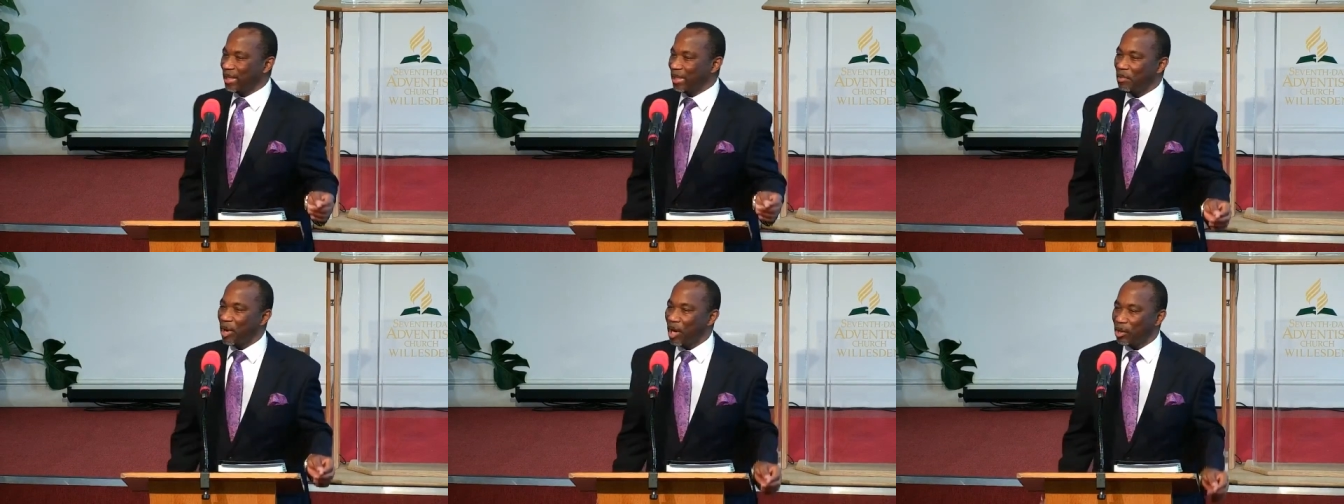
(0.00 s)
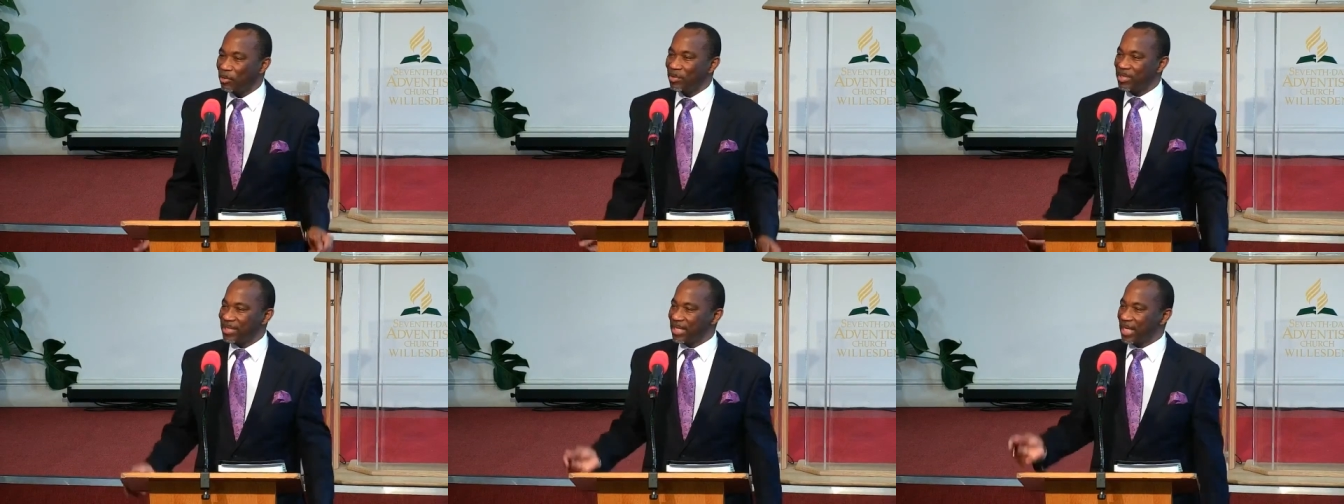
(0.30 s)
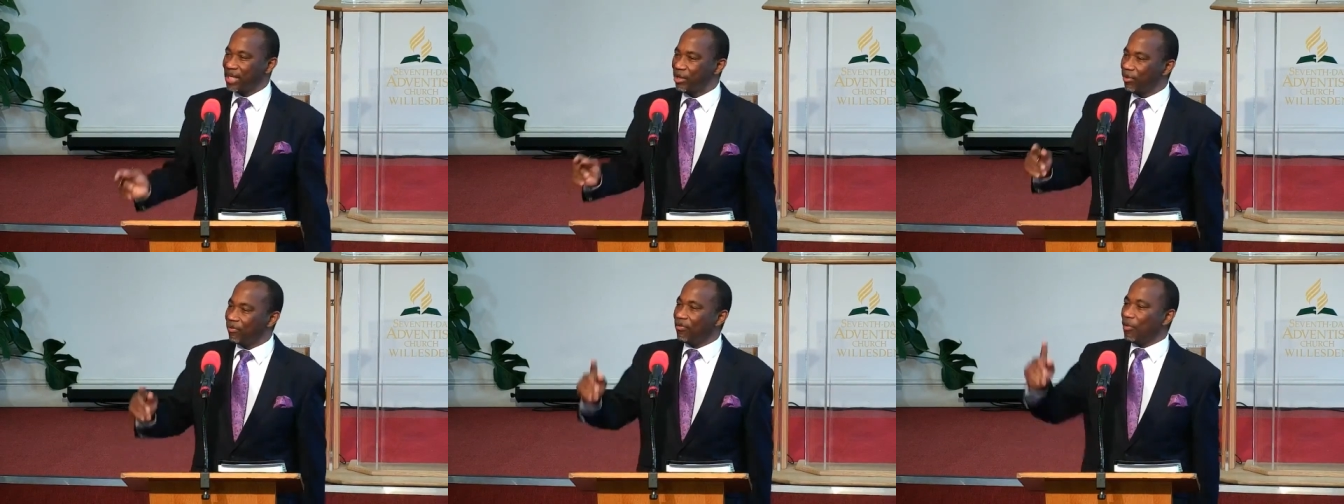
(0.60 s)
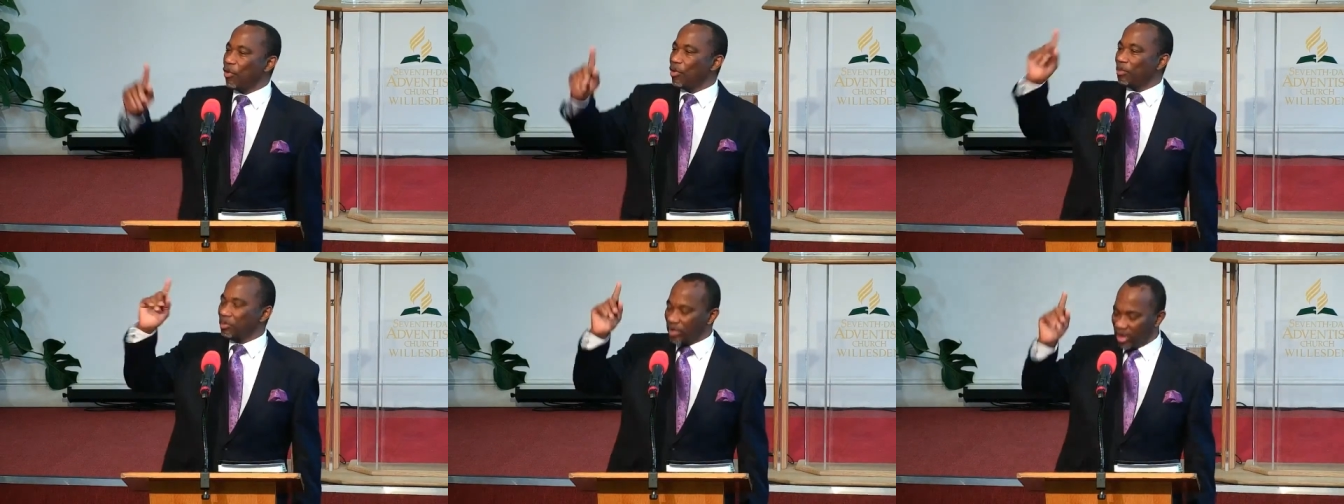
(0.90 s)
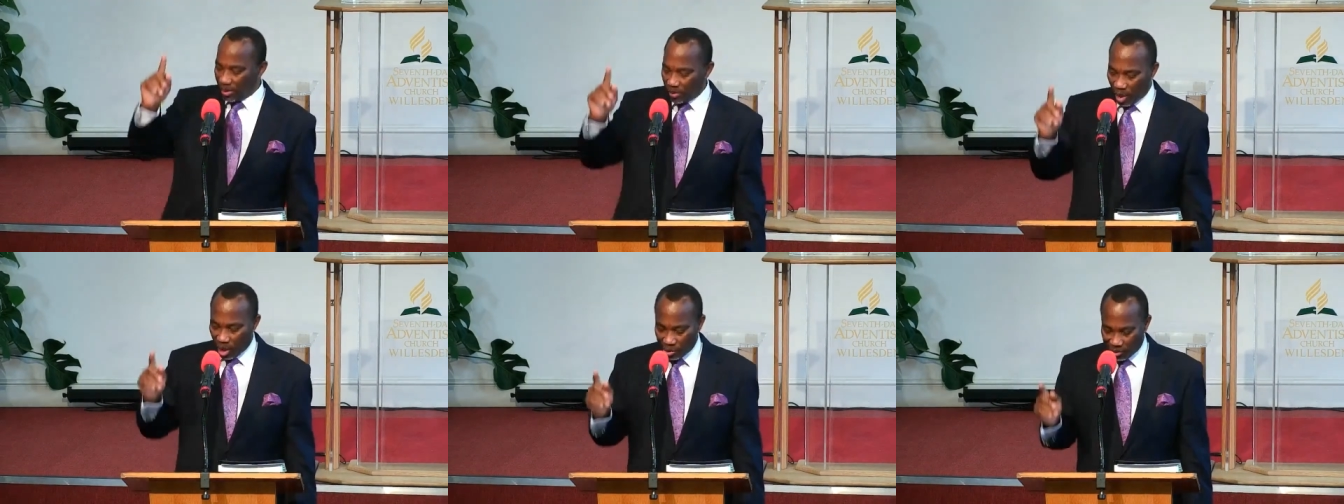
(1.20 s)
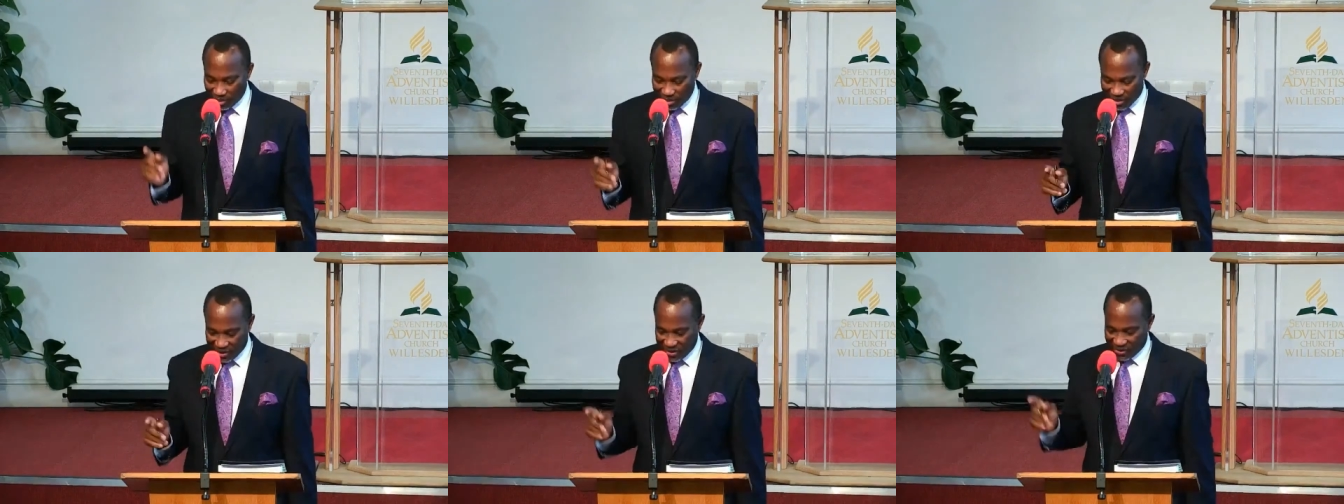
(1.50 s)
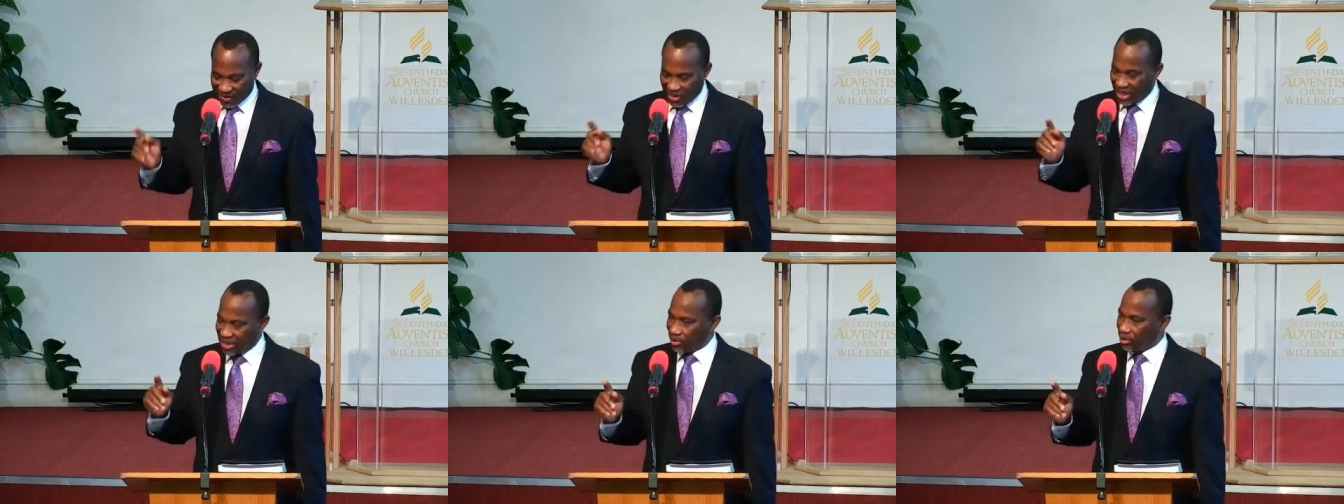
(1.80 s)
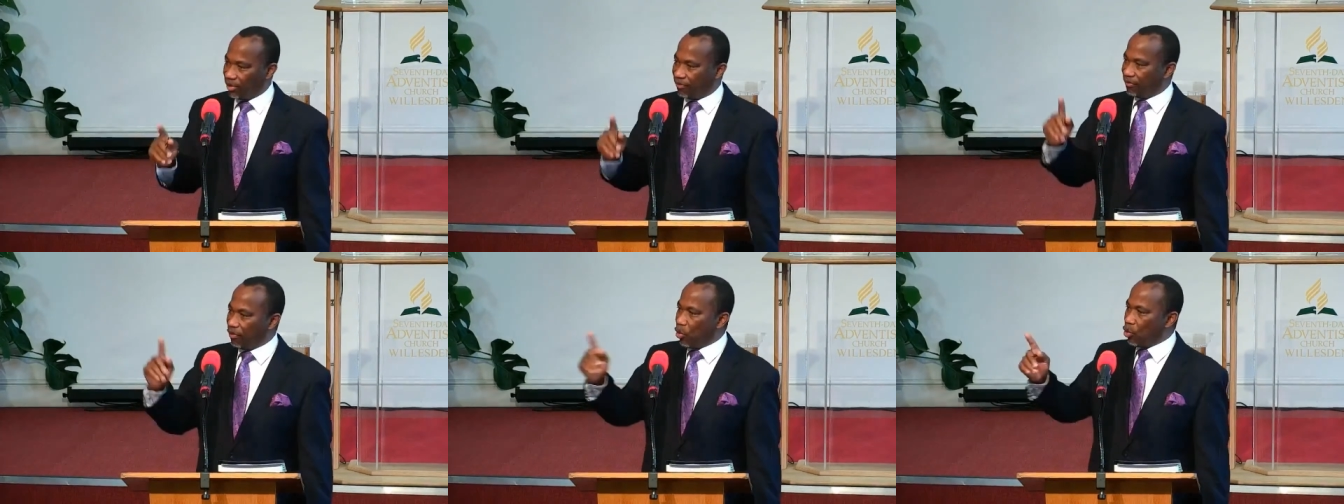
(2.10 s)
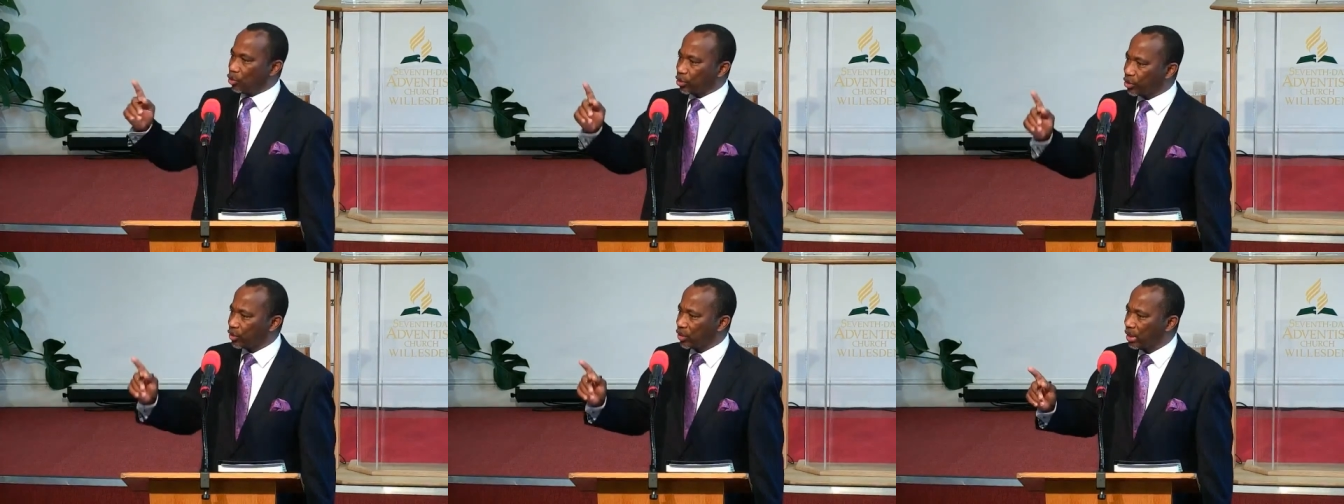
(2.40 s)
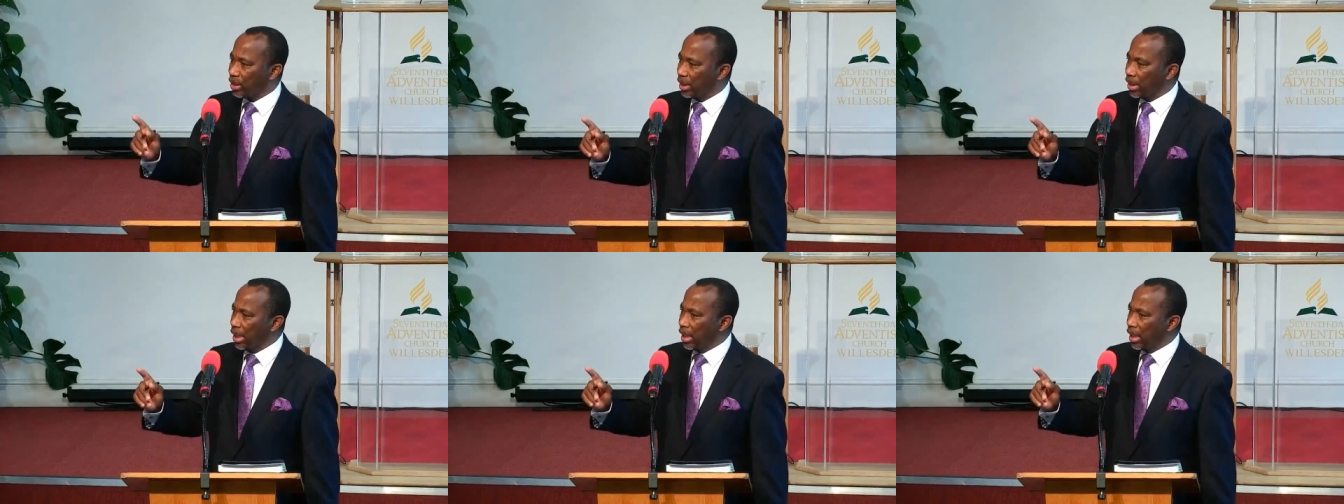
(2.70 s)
democracy says you vote.